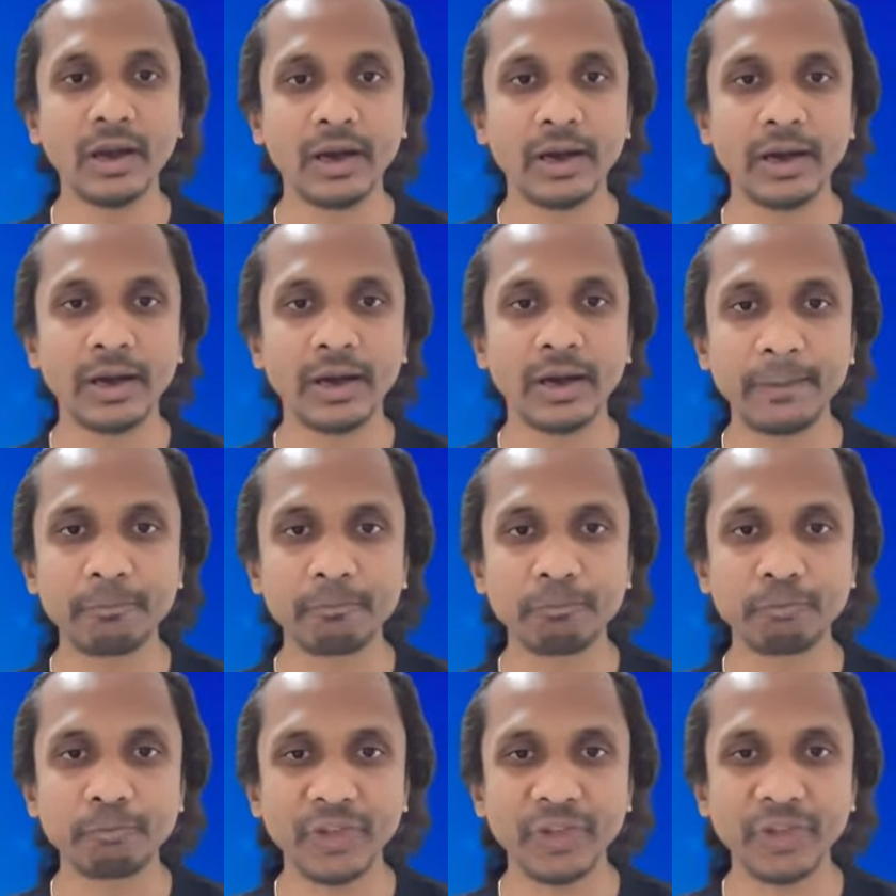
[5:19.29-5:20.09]

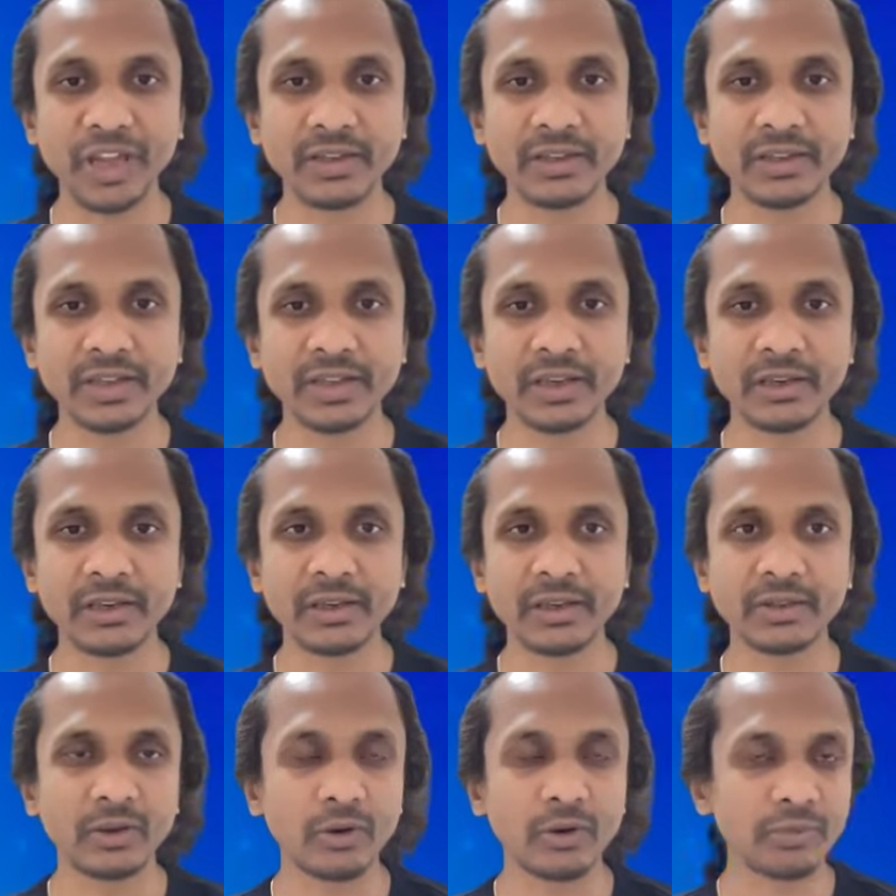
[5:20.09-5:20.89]
And then
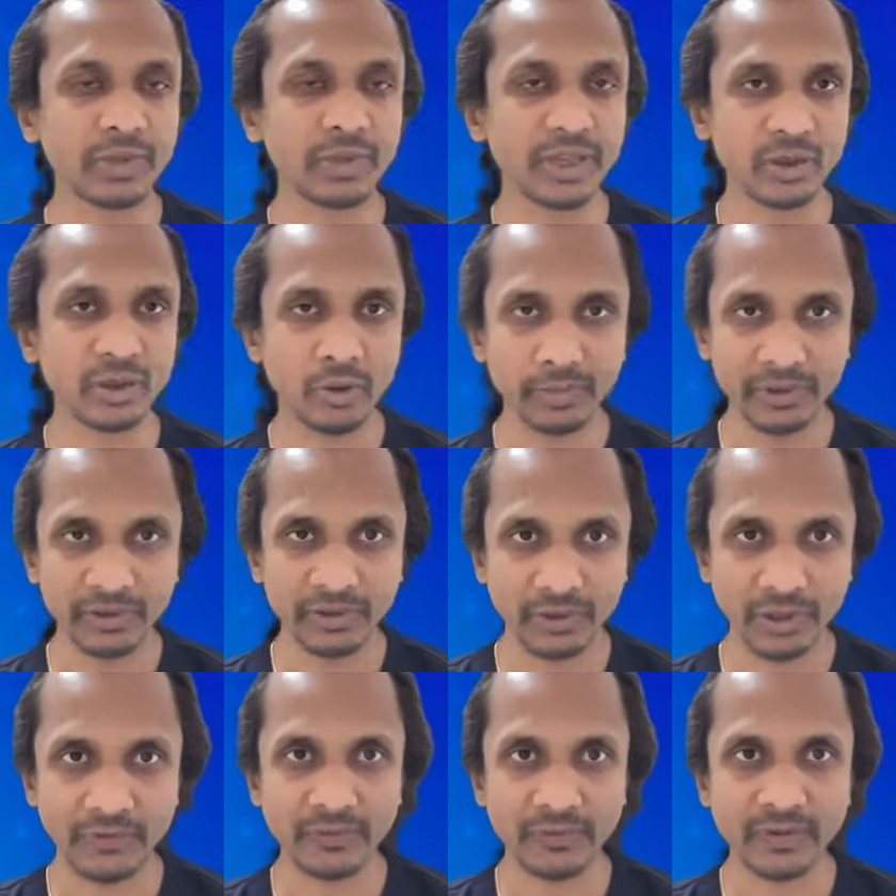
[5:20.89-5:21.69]
there will be copy
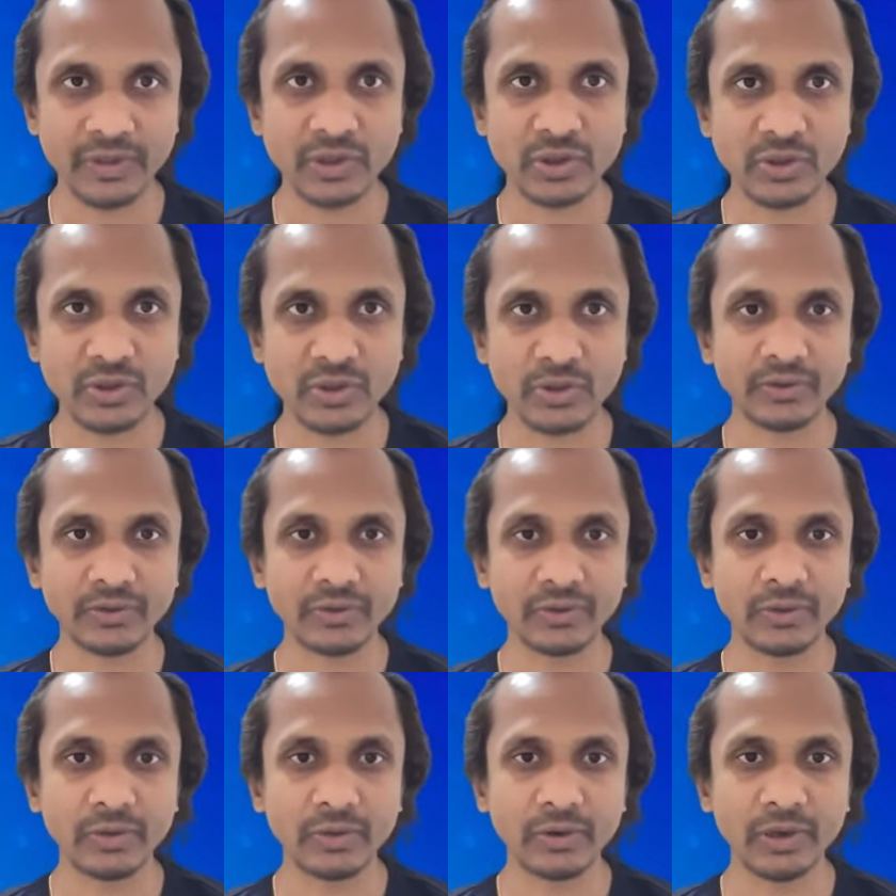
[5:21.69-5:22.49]
trading feature
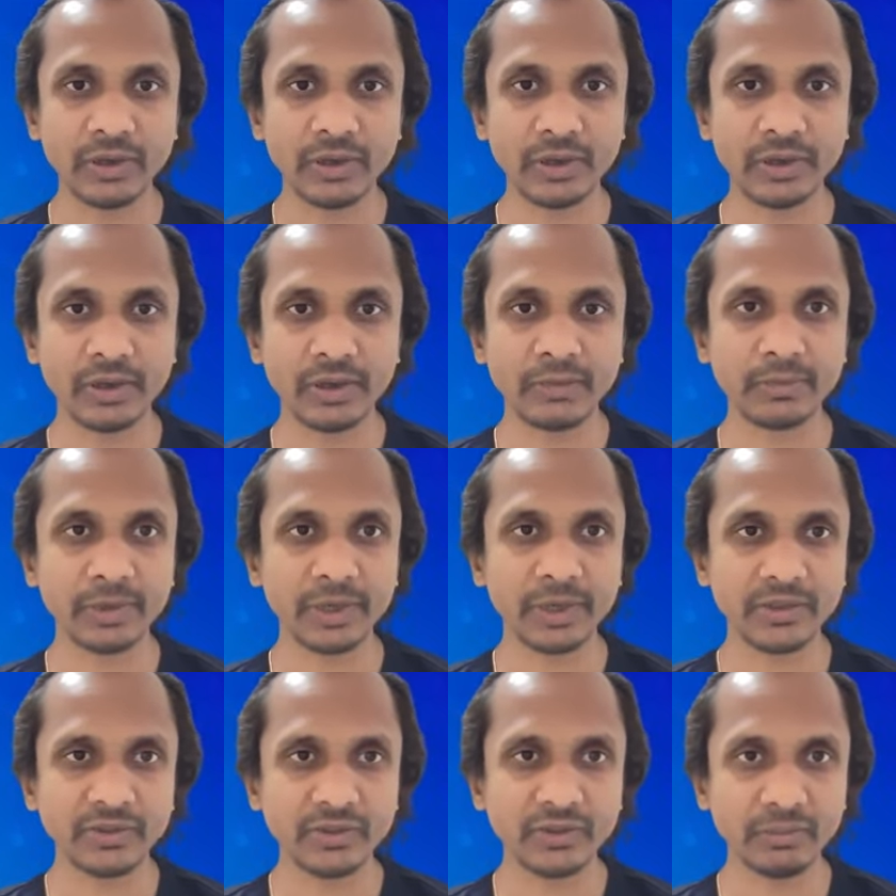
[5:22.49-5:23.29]
also on
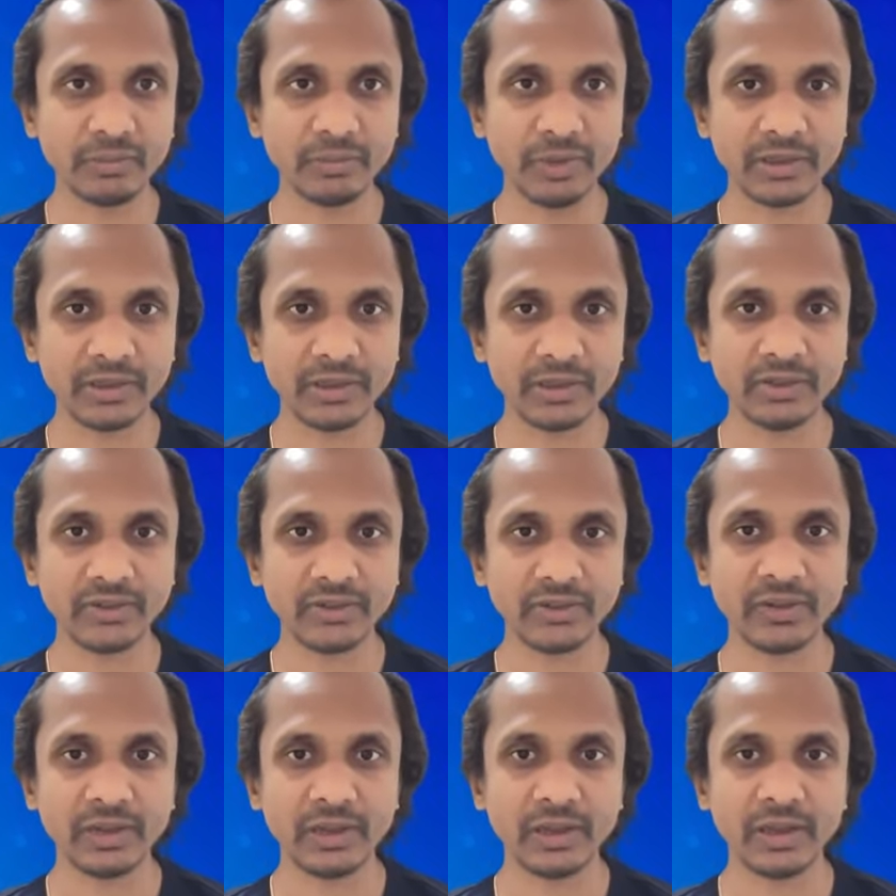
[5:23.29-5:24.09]
prediction
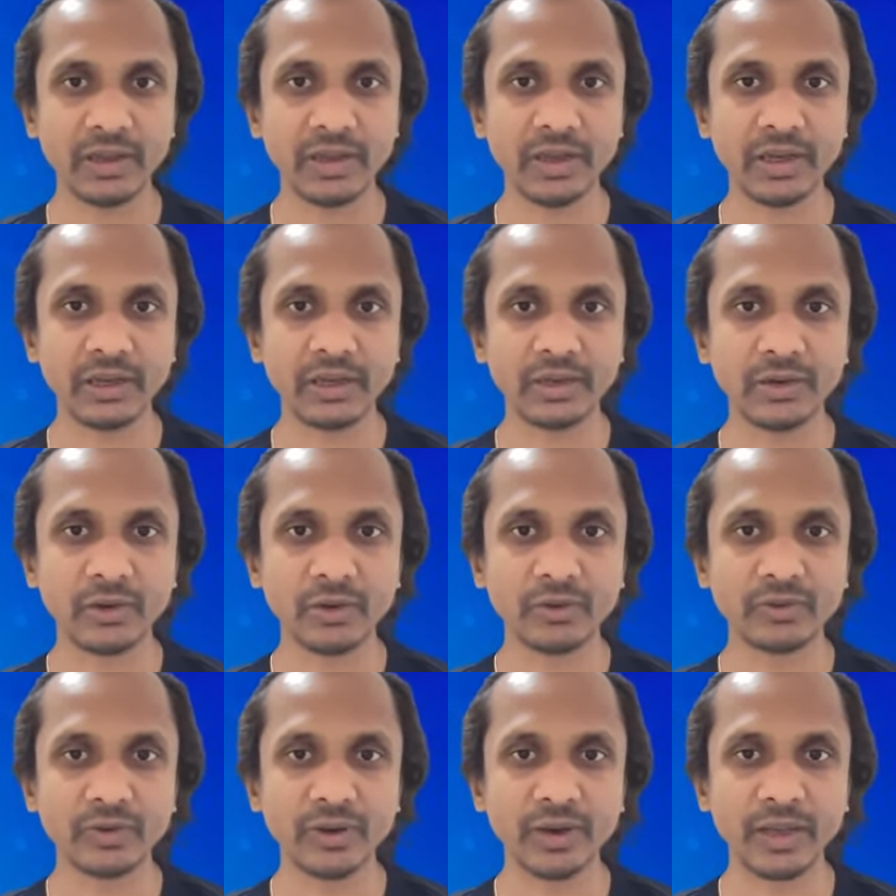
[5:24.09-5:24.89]
markets, and
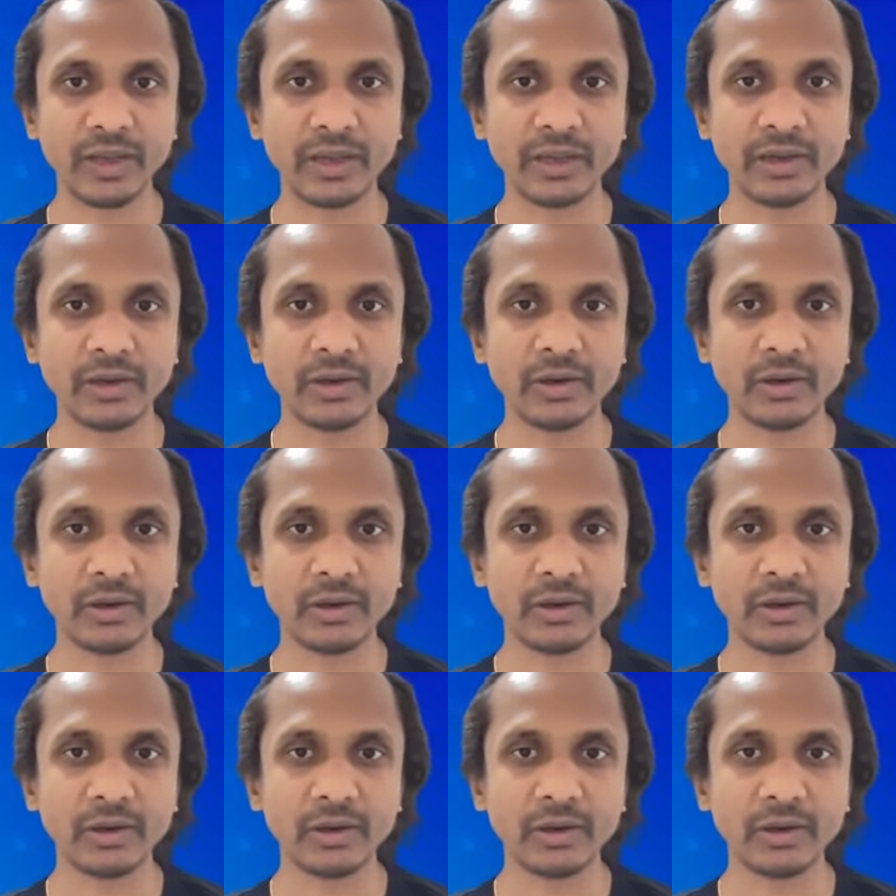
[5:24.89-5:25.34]
also like